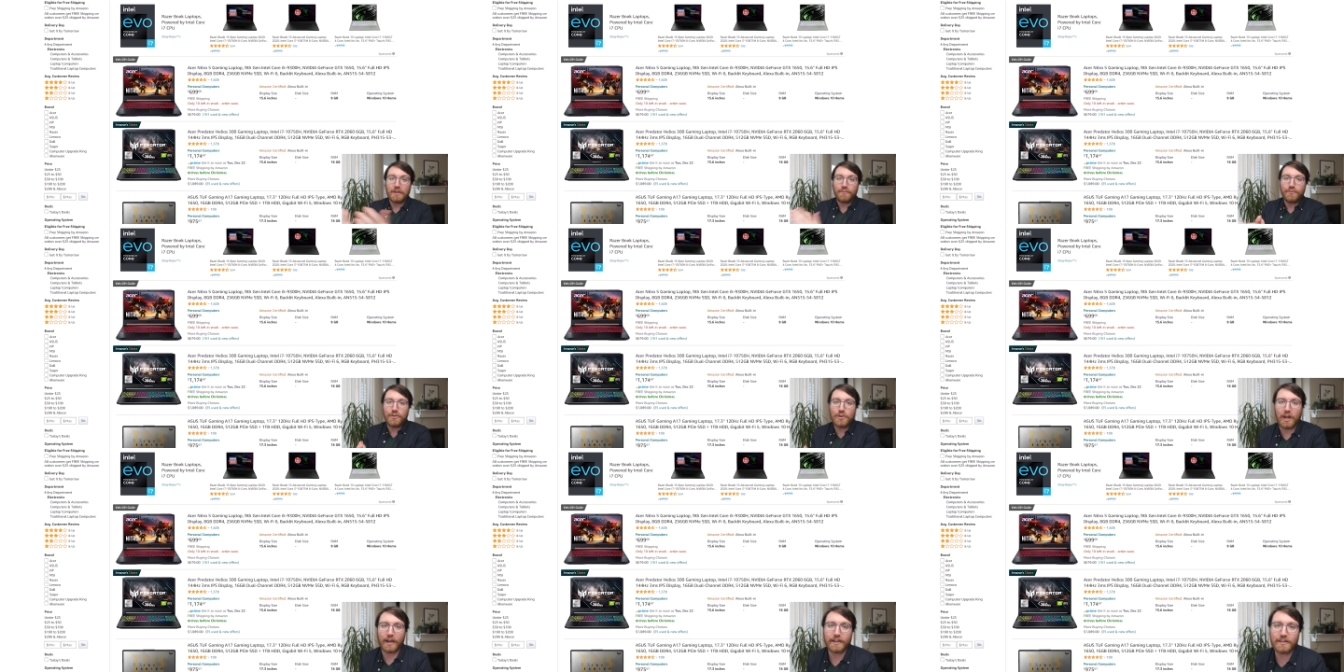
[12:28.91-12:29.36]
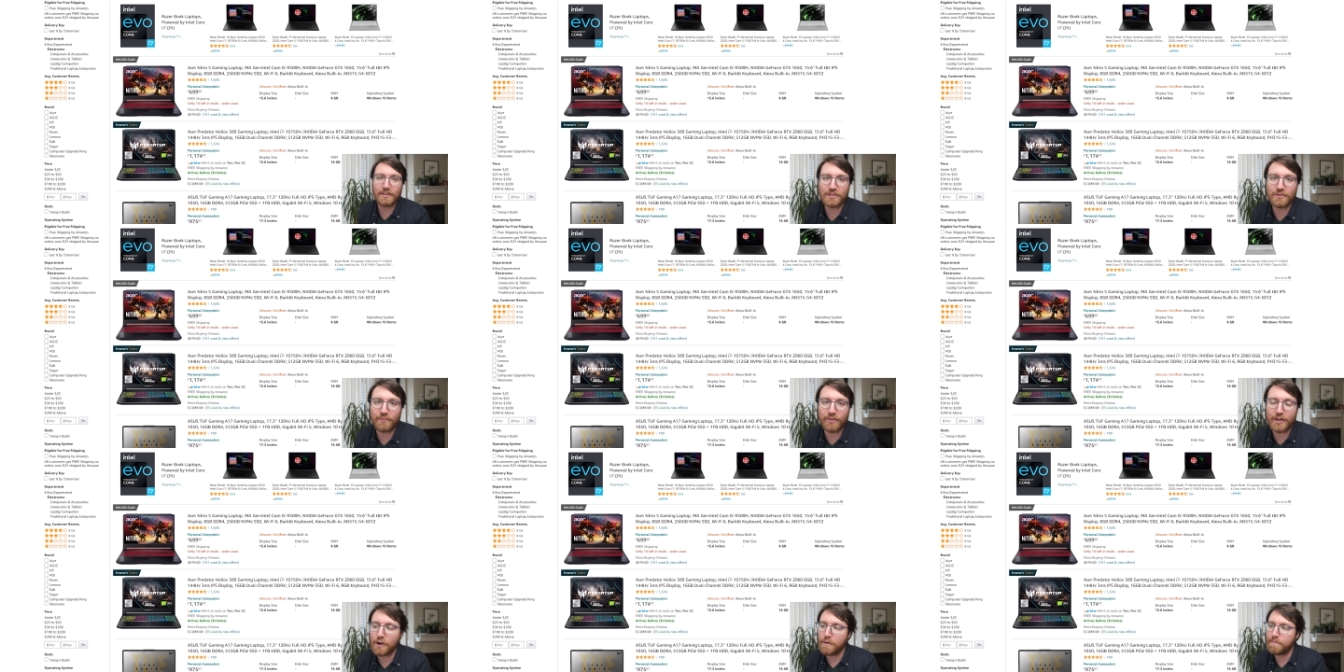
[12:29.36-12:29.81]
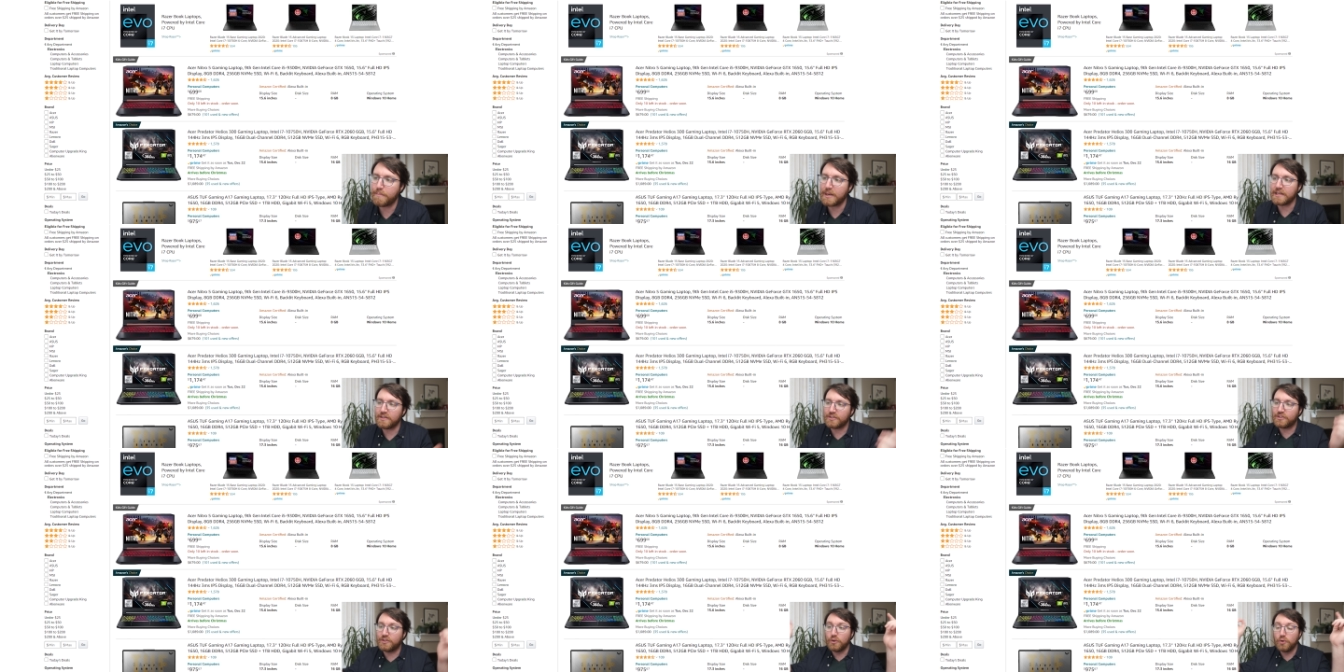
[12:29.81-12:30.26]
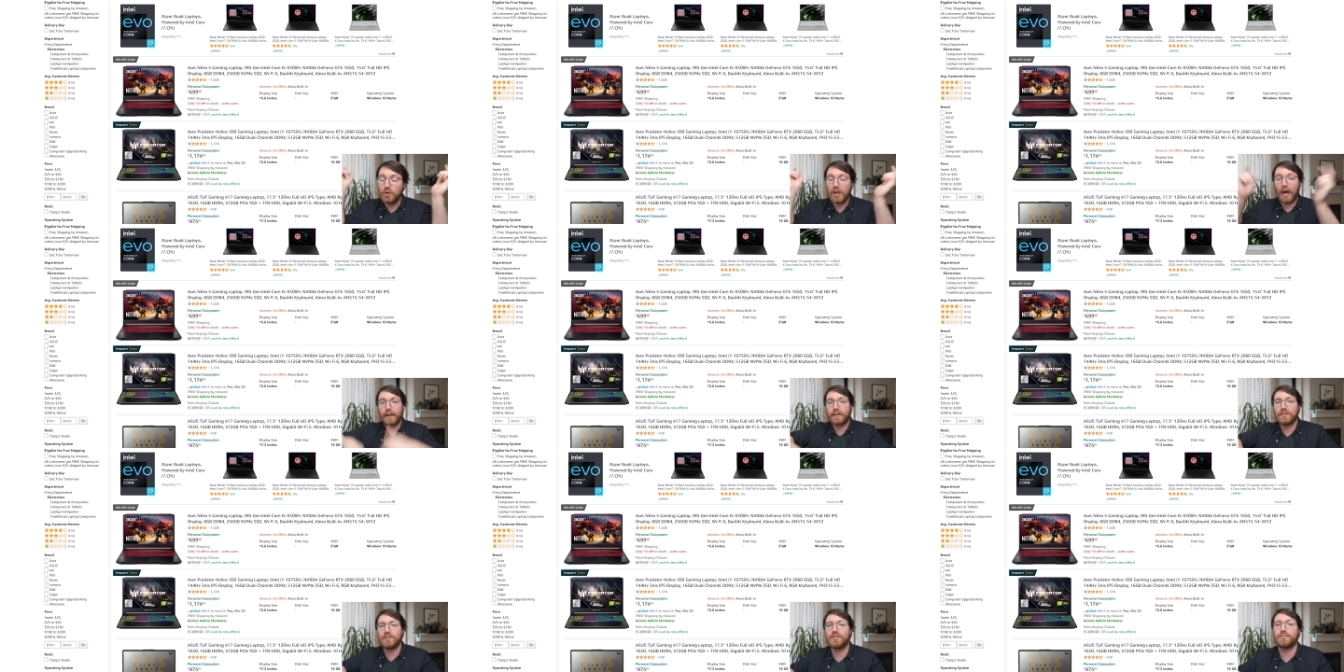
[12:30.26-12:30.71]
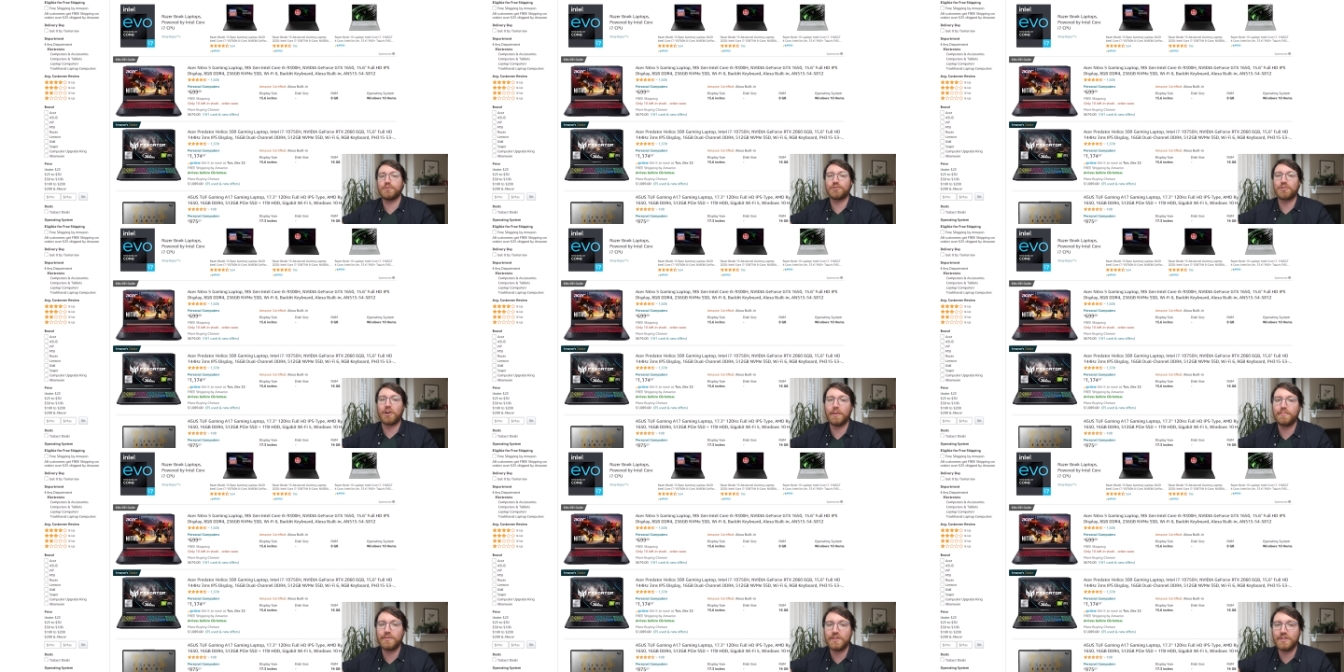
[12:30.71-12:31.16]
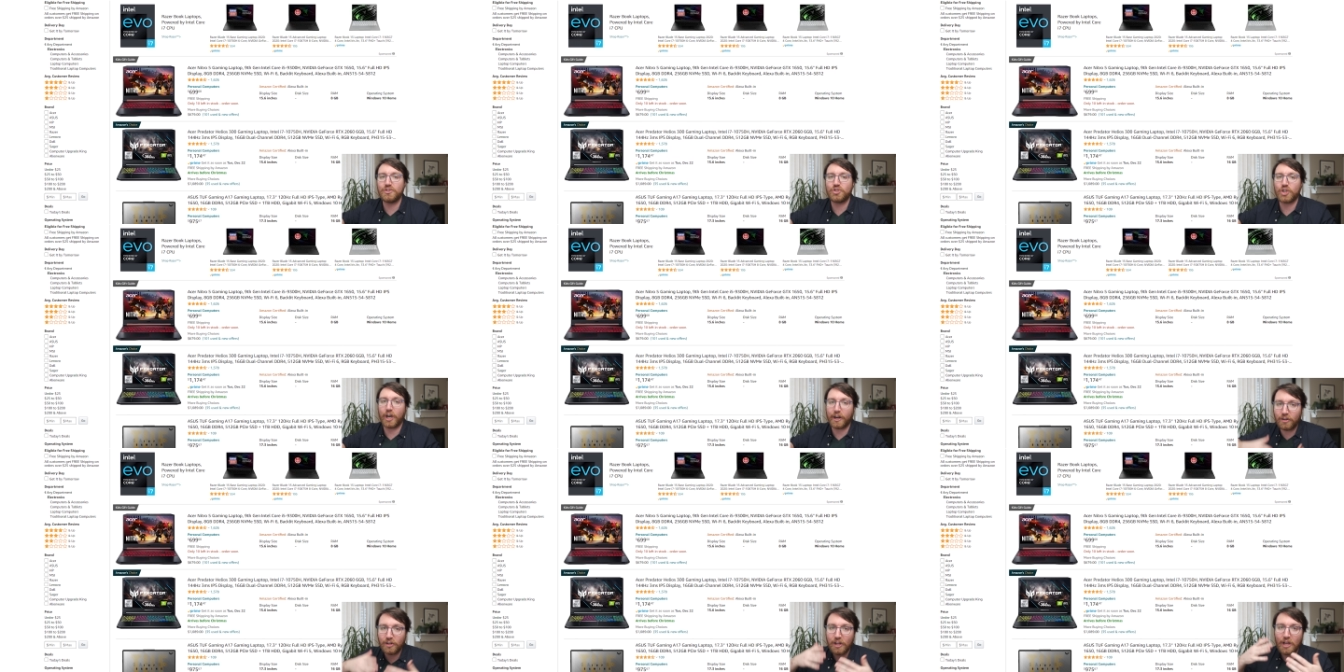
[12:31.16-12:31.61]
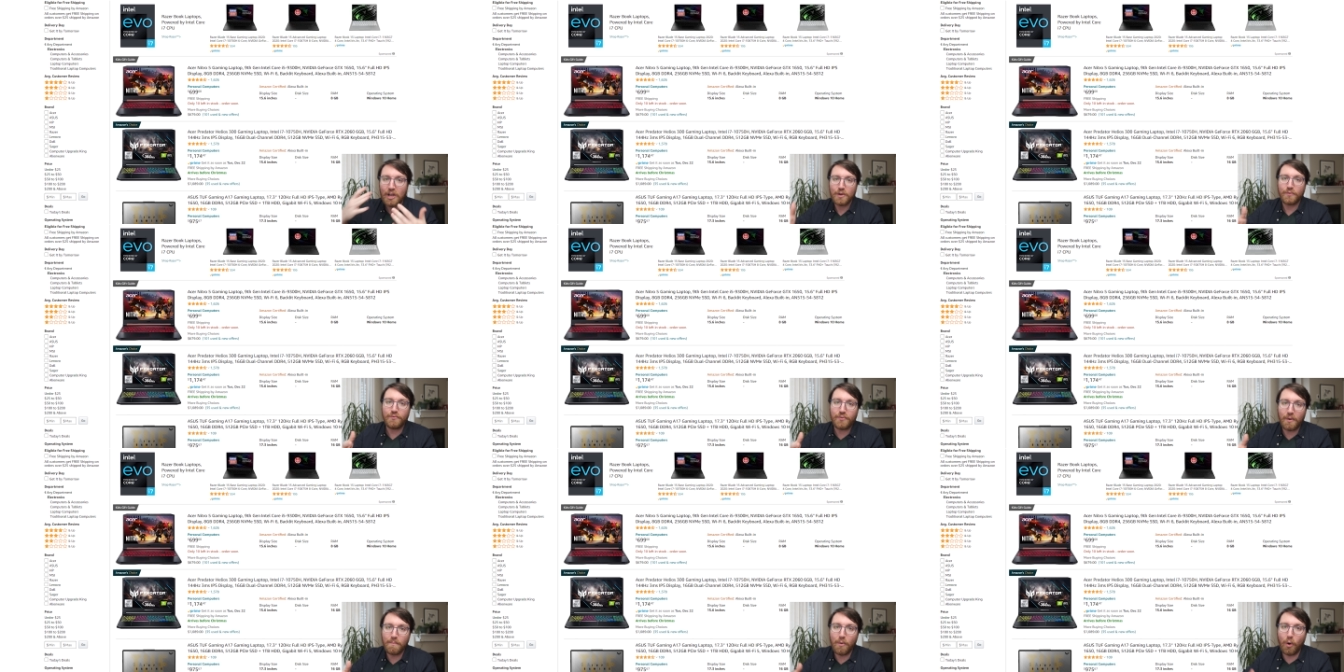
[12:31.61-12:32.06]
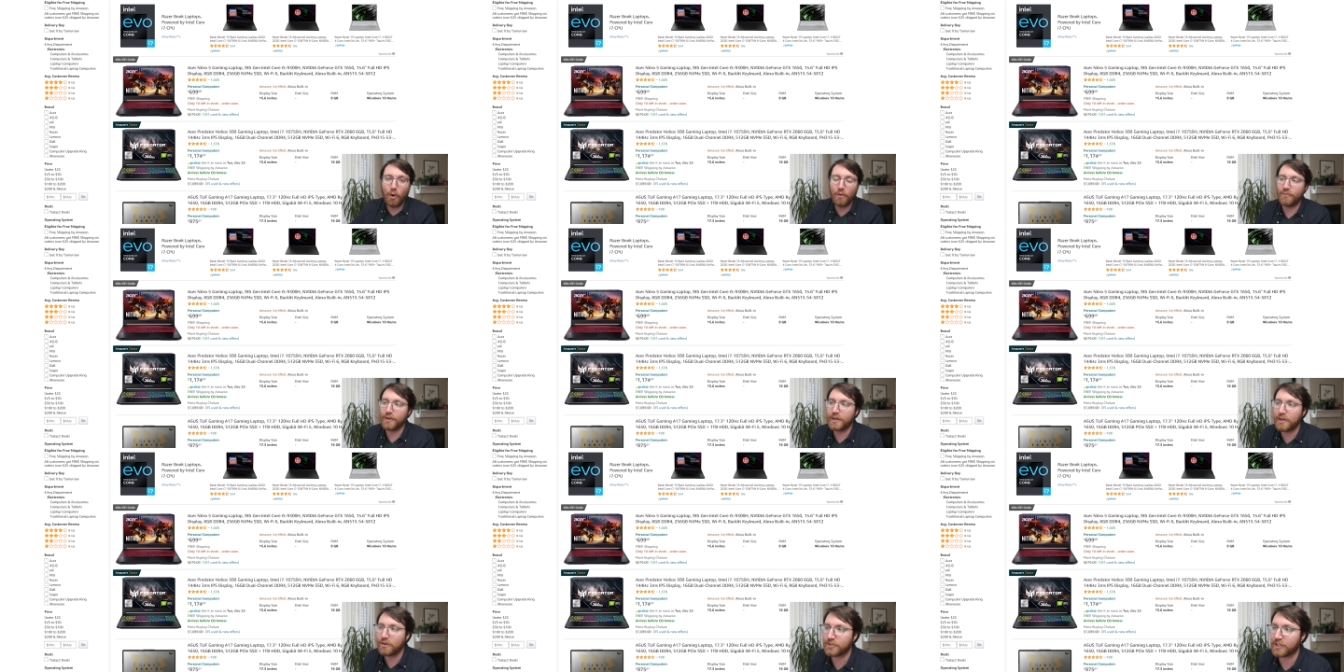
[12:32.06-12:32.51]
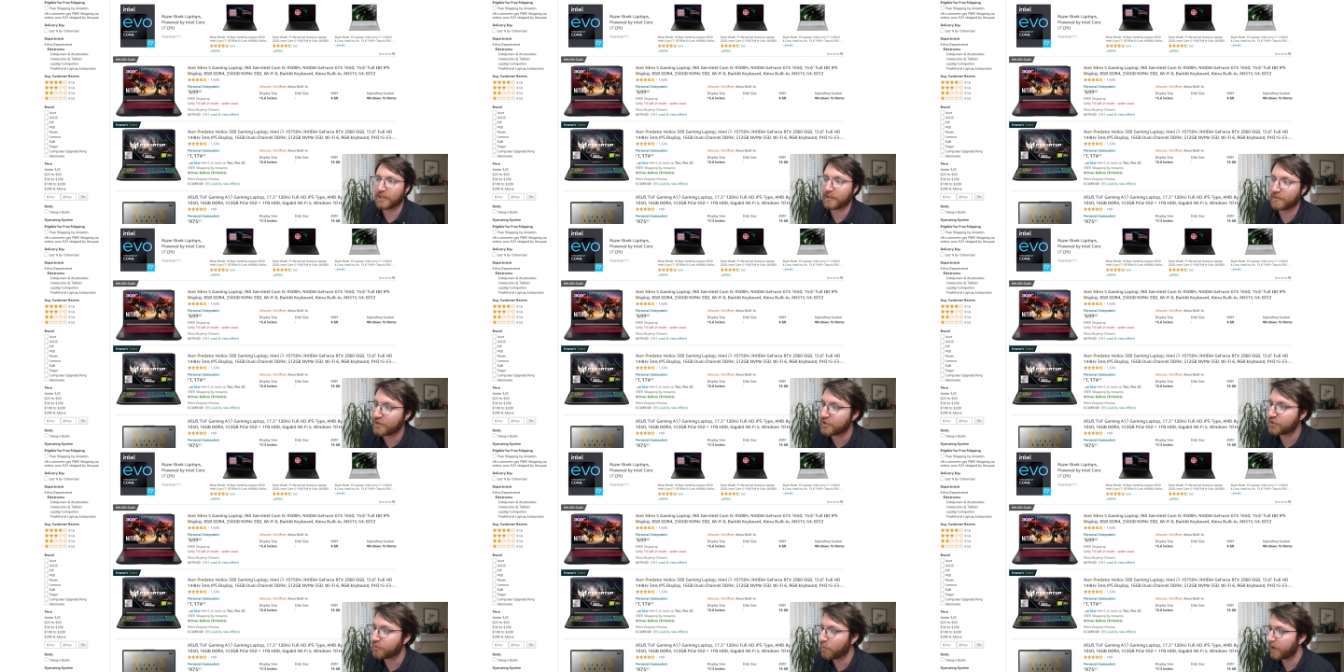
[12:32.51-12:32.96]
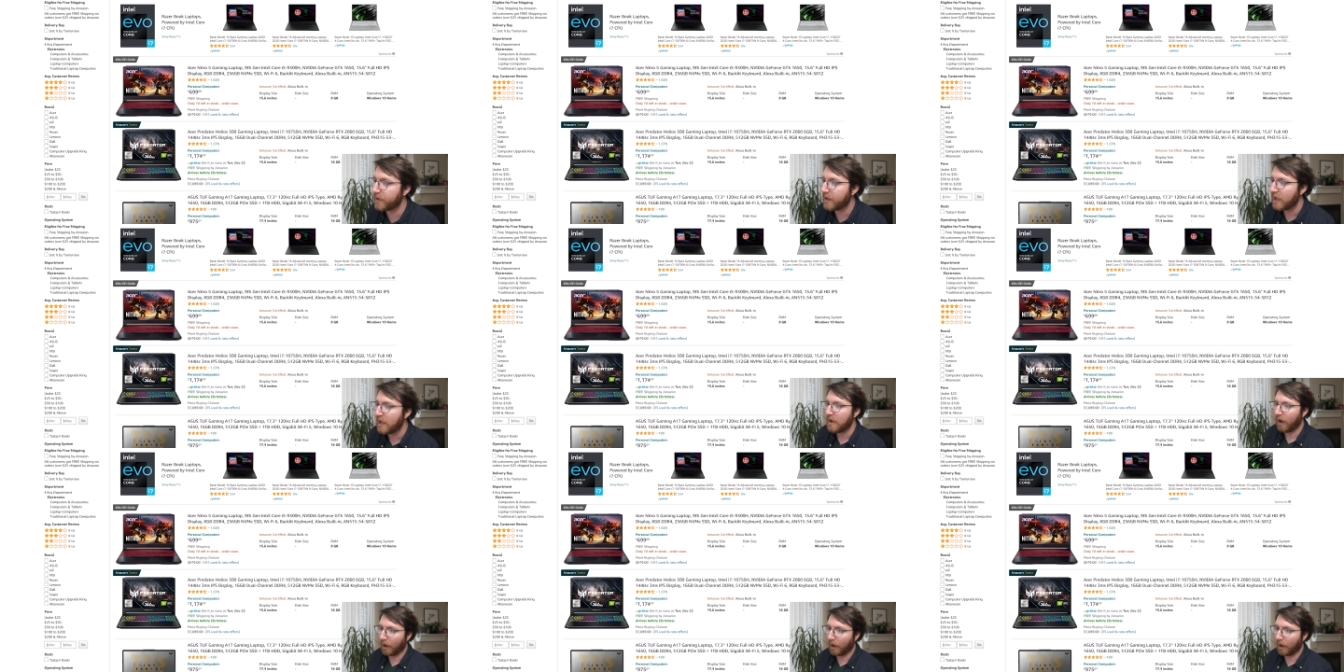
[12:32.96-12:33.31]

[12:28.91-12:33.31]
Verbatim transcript: If you like this video, please do like and subscribe to the channel for more videos like this one.